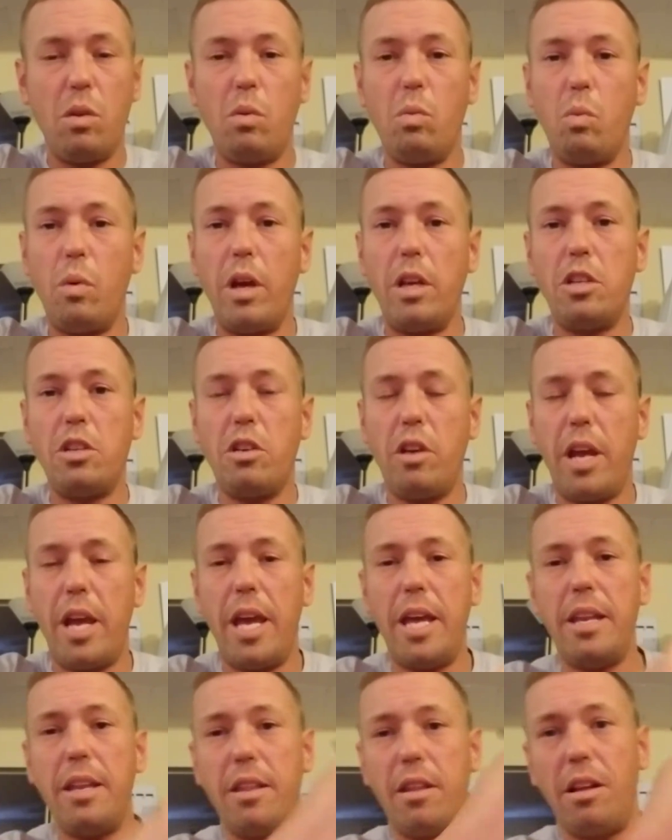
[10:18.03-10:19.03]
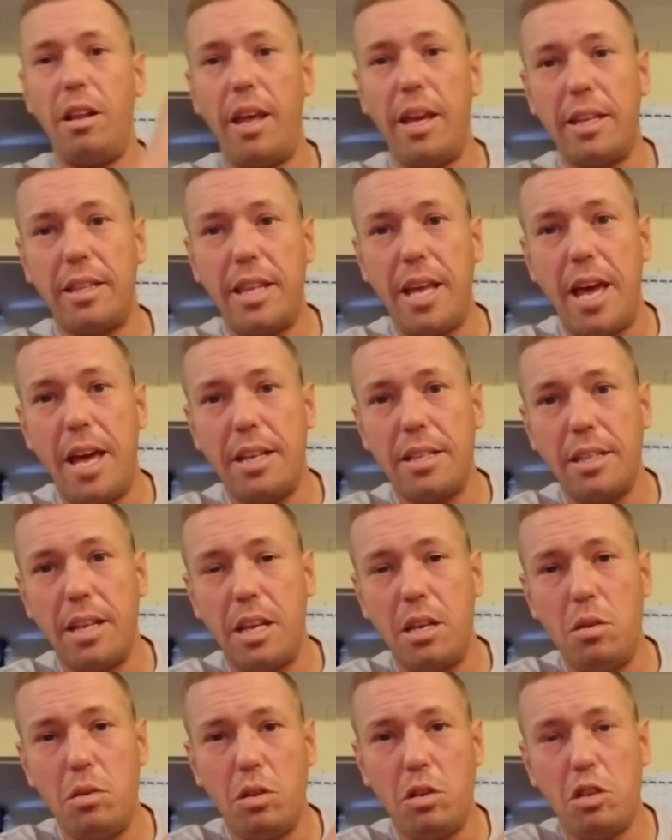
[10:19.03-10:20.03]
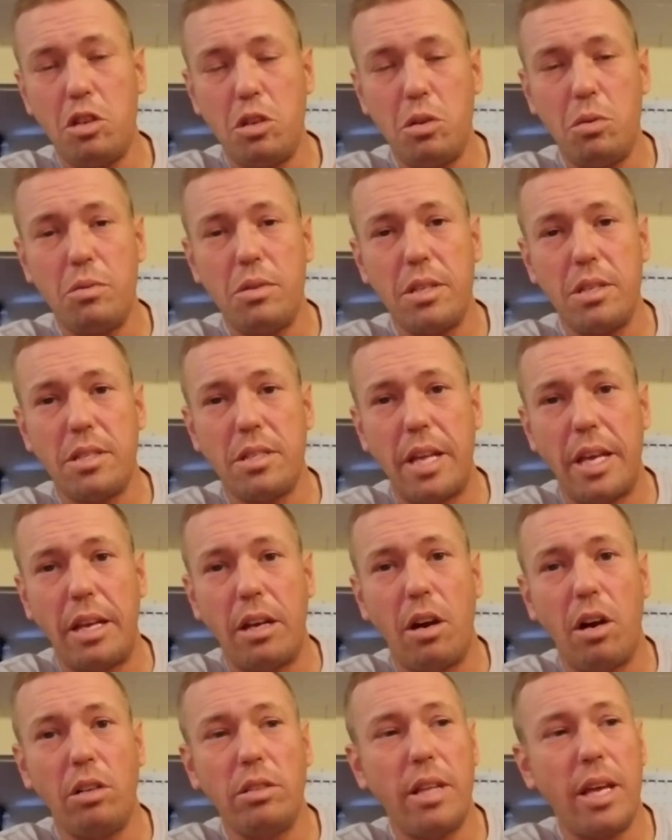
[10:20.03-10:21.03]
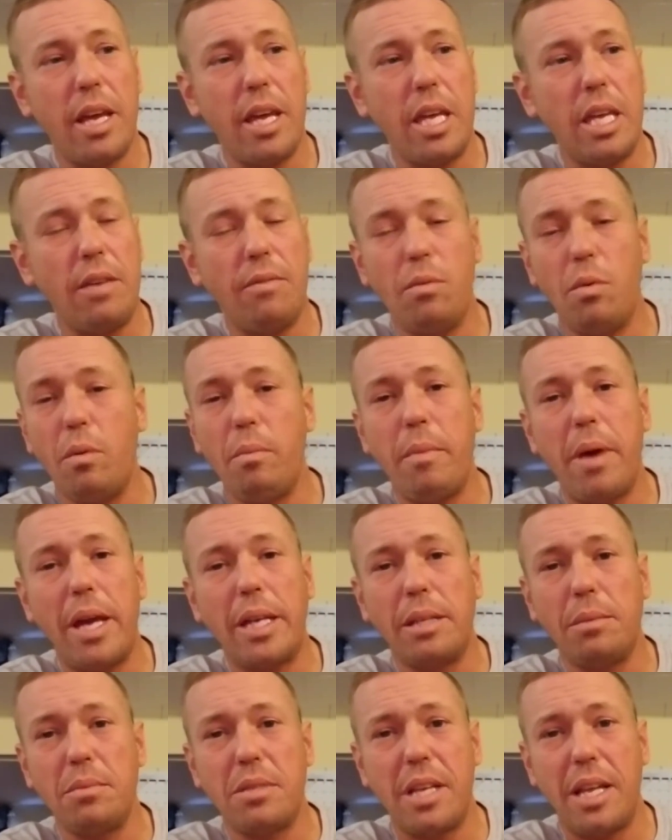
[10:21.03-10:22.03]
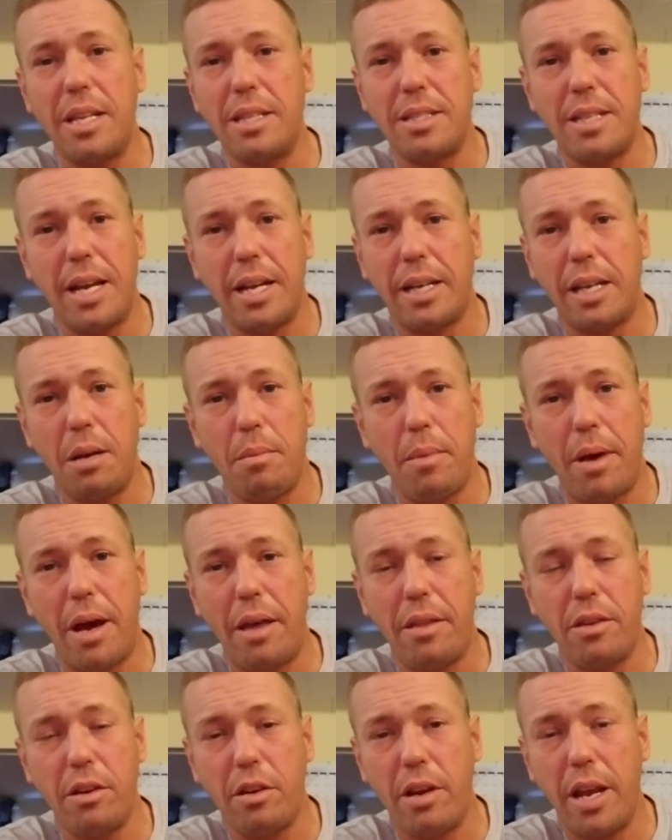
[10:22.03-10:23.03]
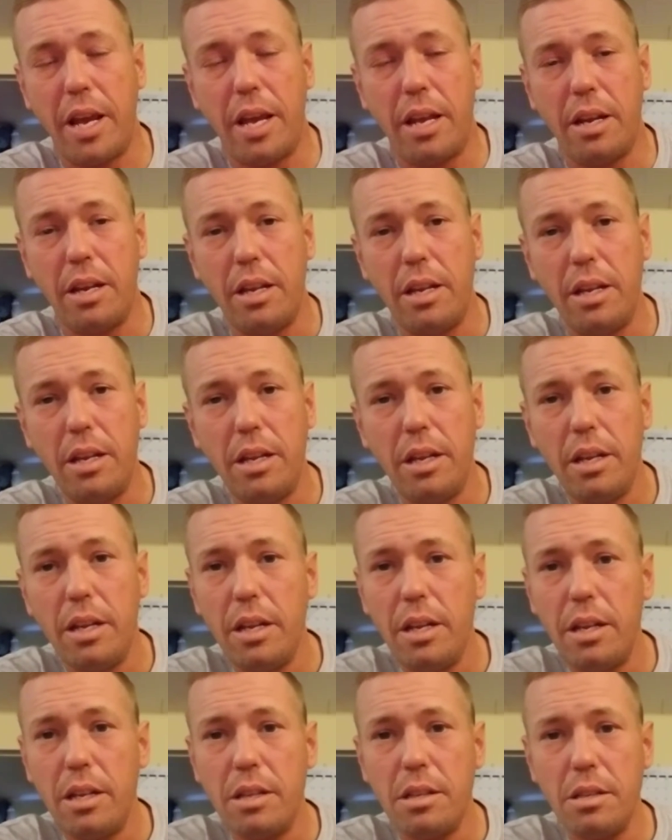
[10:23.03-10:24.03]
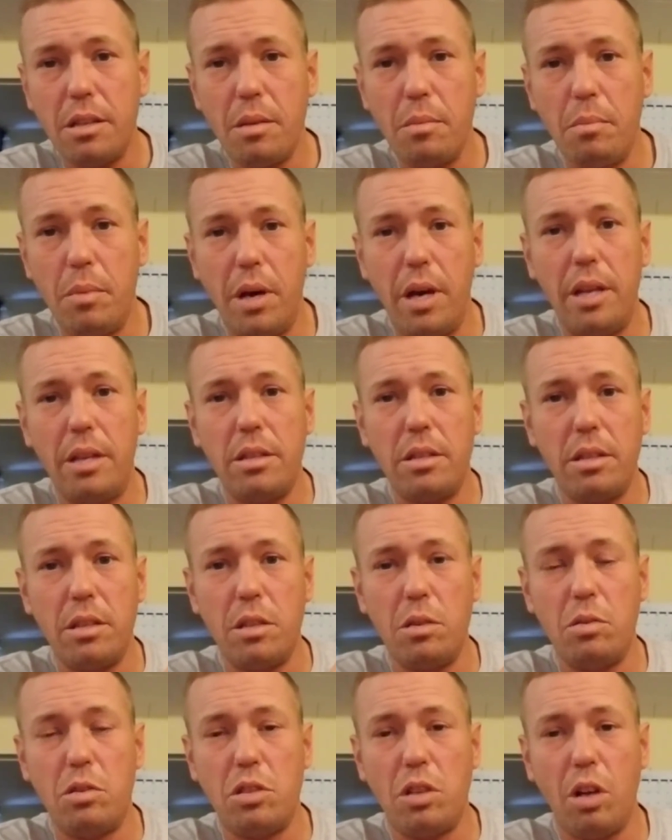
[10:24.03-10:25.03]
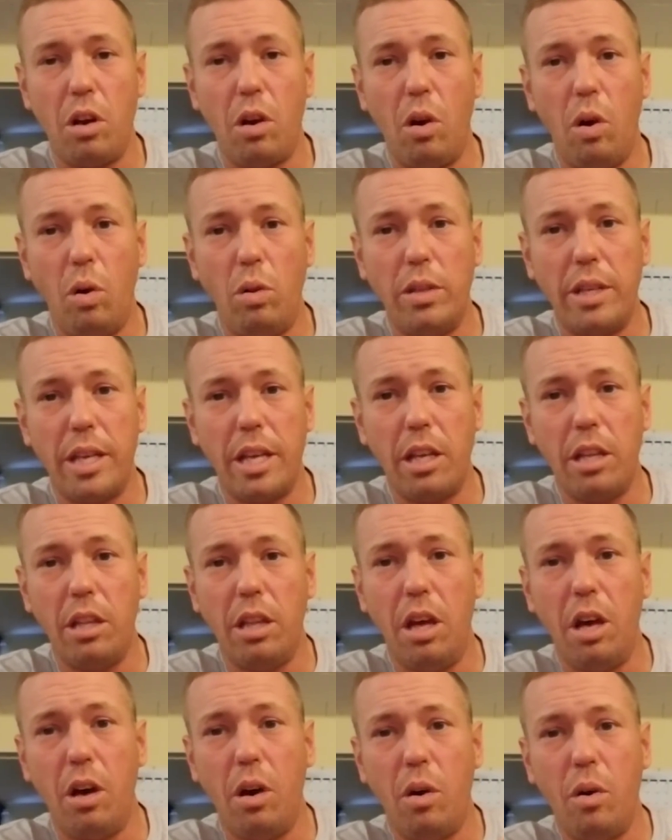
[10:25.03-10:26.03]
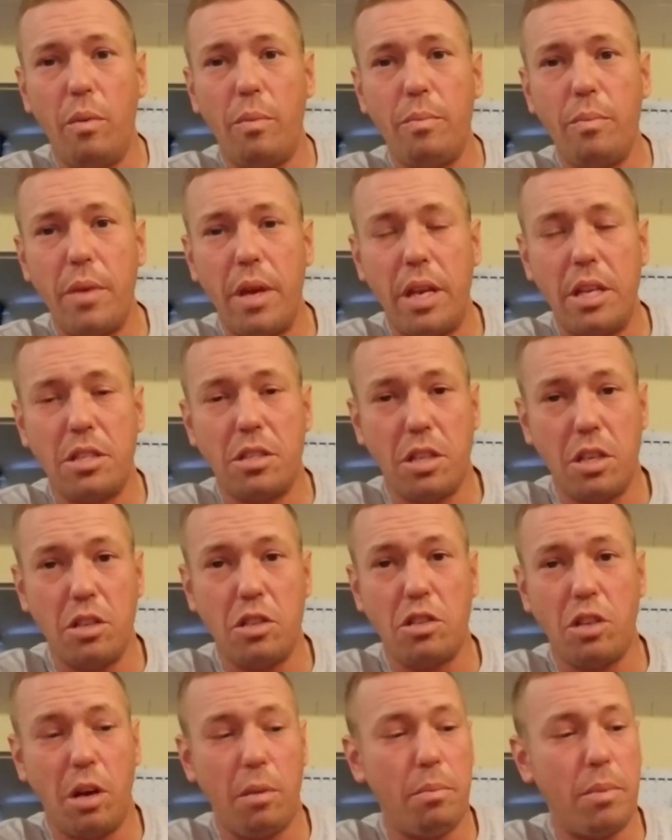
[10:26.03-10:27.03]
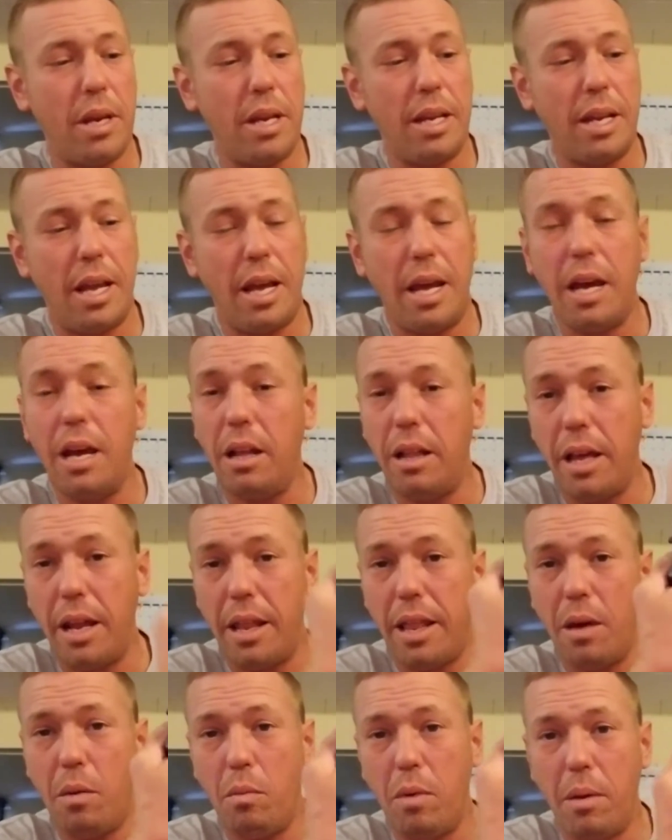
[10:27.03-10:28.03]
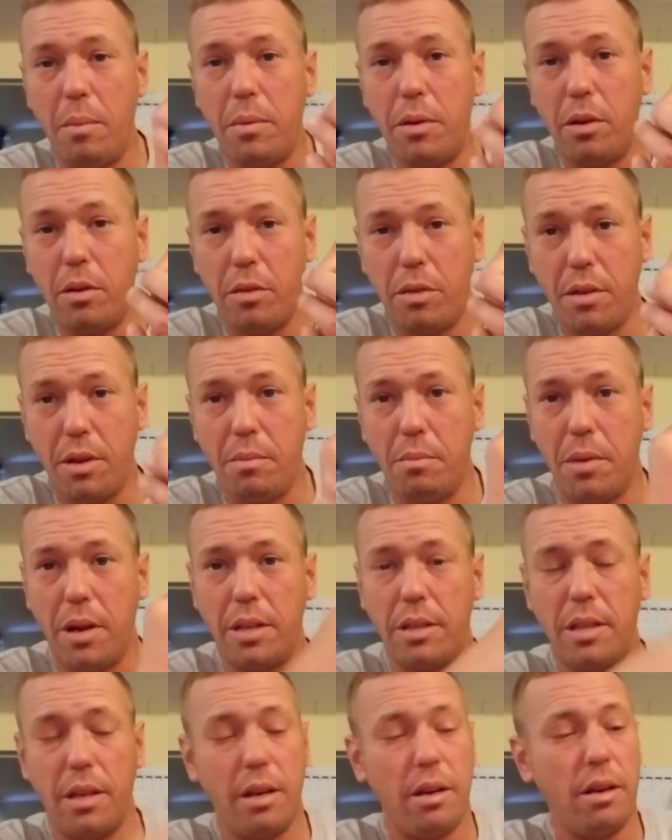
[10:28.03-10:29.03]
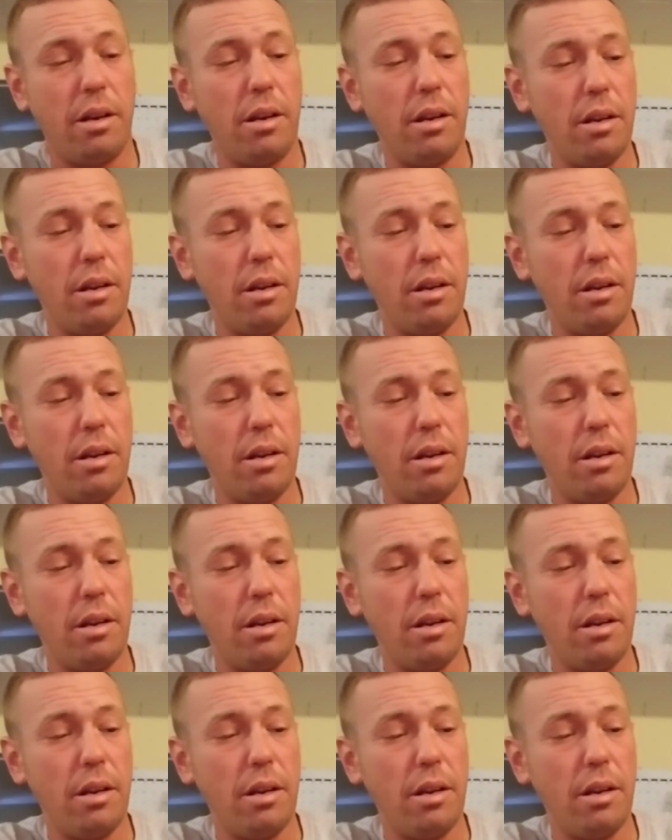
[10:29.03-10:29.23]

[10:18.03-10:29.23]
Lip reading: Wedge your hand in it like that, and you can shoot this thing all day, even with magnets, and it's not going to bother your hand. But you start holding it low, and it's going to start beating the hell out of that web of your thumb right there.